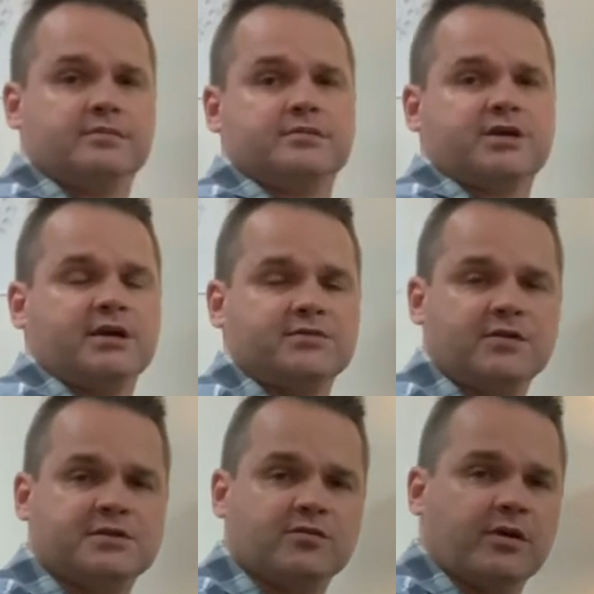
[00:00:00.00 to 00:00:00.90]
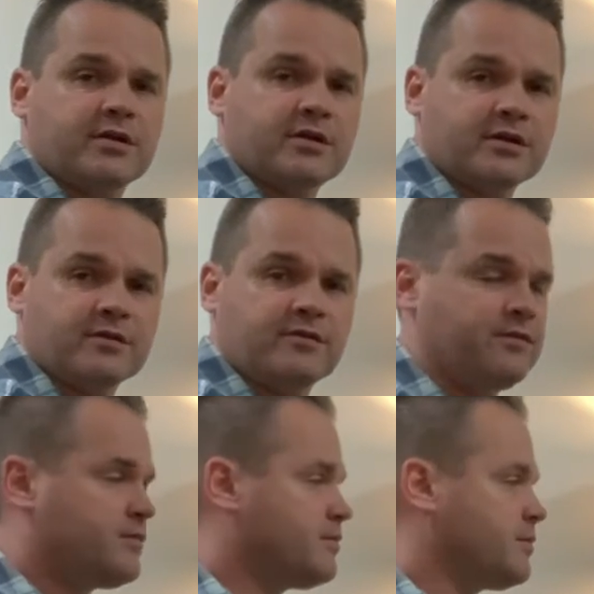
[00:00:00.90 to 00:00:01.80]
James Vincent, one of the
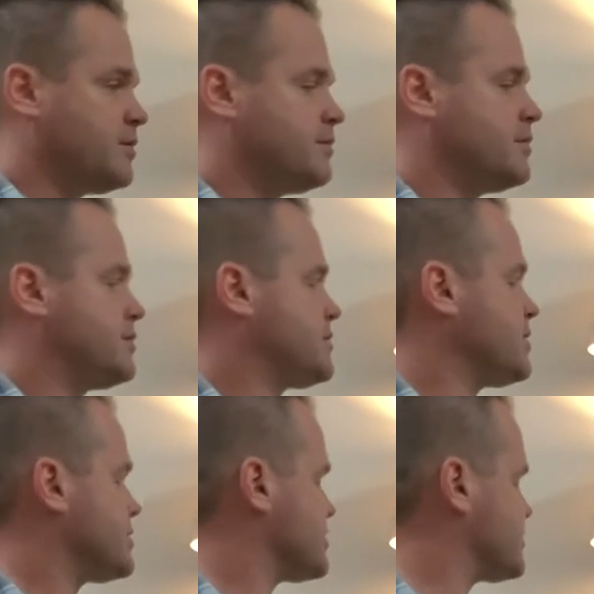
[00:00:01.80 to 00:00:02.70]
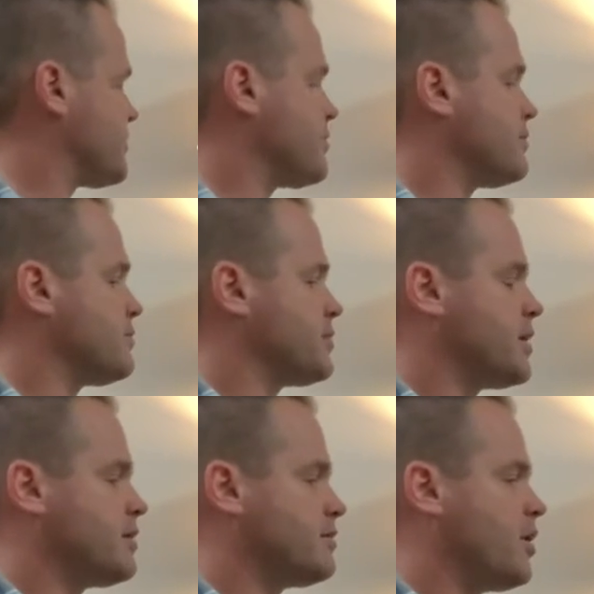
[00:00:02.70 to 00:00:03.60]
teachers from
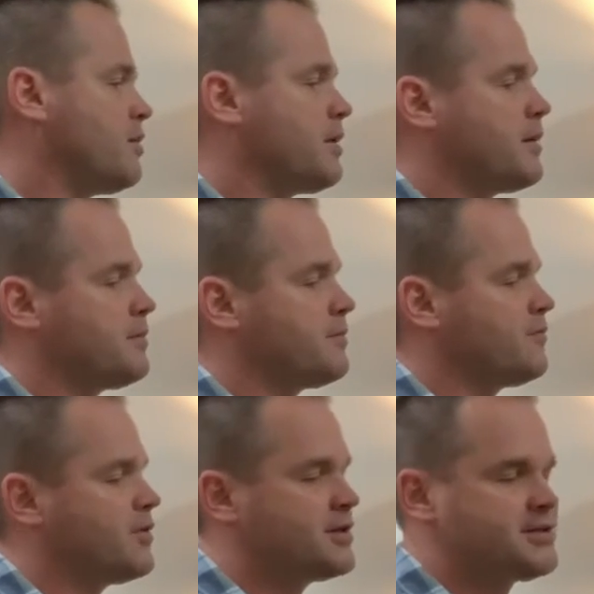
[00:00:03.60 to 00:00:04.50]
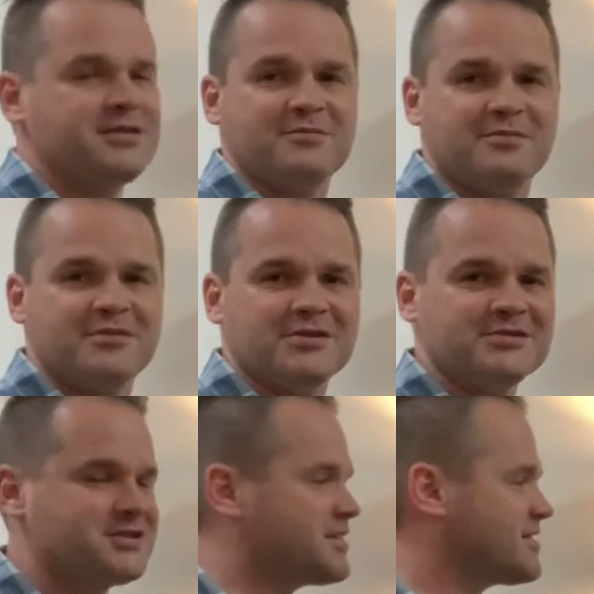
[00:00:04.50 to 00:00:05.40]
Vincent
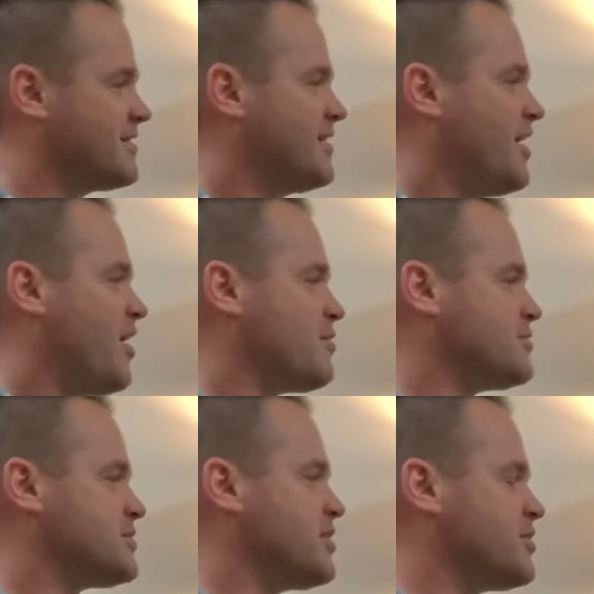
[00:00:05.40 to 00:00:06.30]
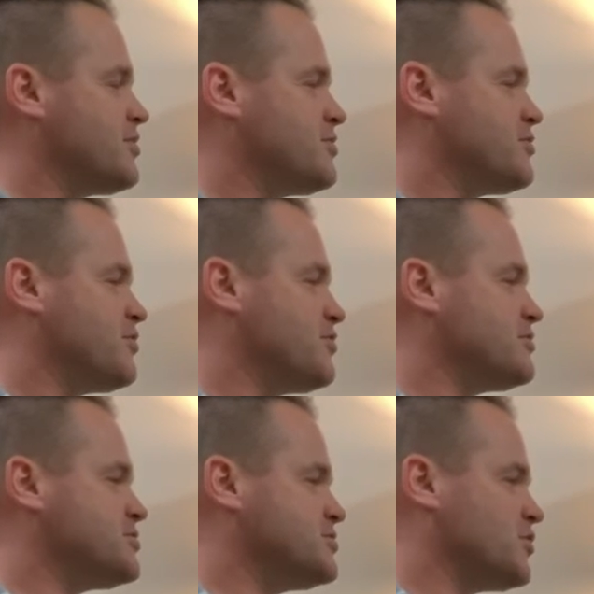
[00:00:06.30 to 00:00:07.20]
Music. I'm going to take you through a
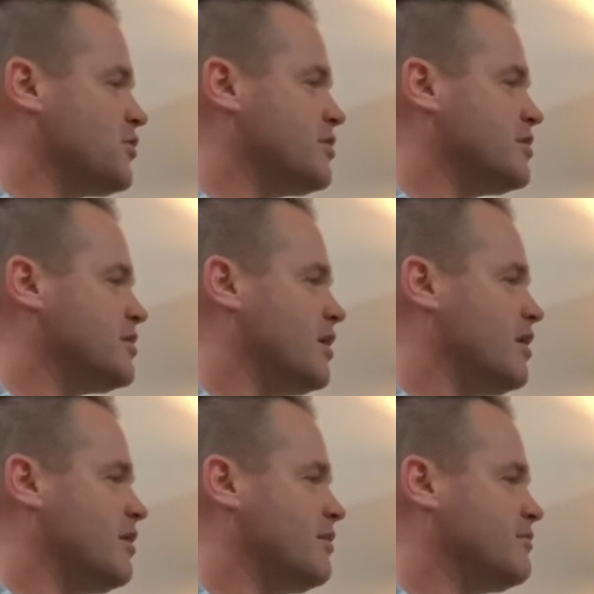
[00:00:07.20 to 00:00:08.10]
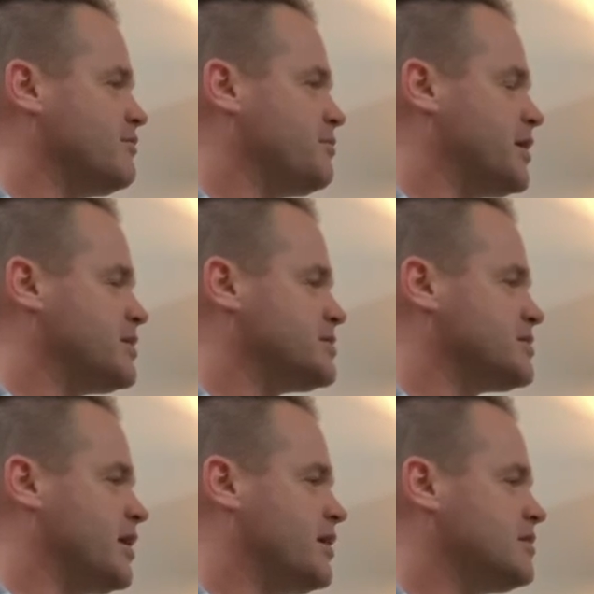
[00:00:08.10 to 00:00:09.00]
tutorial of
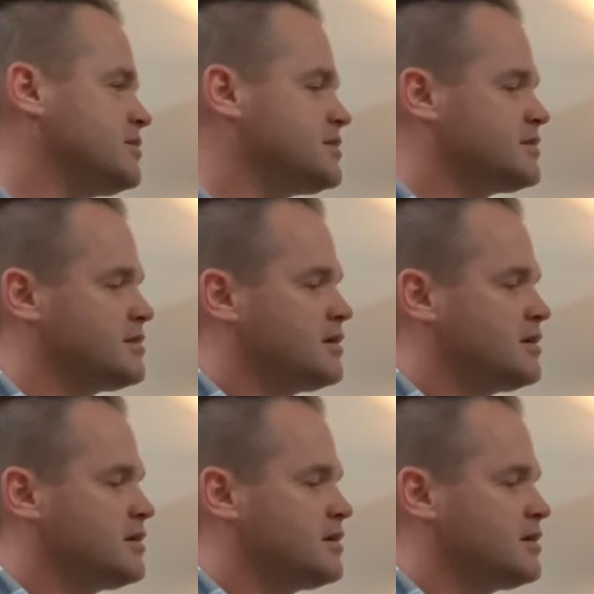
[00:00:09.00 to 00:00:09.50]
pentascales.